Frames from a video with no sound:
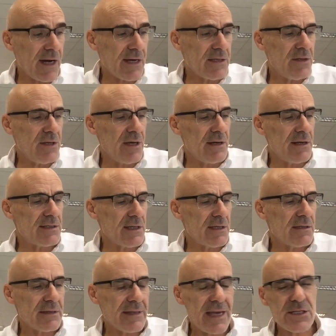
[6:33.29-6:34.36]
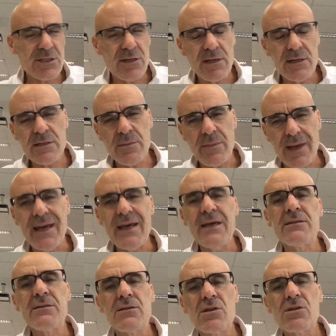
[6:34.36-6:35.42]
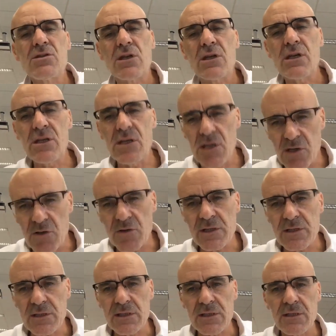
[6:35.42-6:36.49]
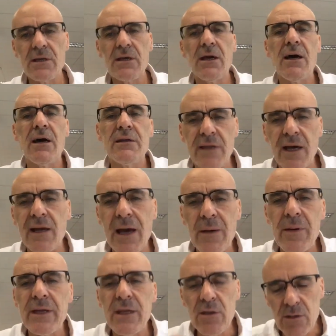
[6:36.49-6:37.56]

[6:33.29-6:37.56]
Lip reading: Idealist Internationalism and the Security Dilemma.